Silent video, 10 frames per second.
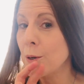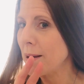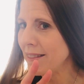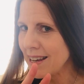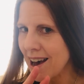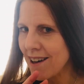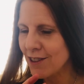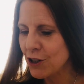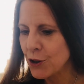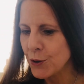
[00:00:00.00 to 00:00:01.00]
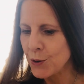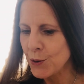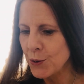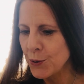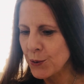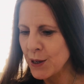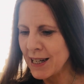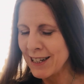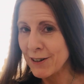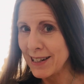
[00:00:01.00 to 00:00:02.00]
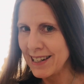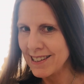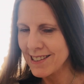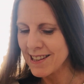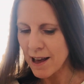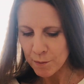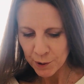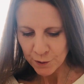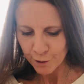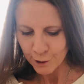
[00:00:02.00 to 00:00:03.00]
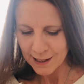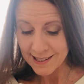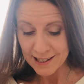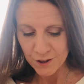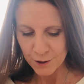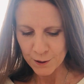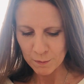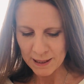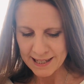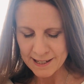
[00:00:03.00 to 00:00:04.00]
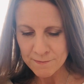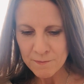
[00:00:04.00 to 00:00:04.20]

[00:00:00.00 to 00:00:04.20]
about the other two ingredients in that beautiful essential oil blend.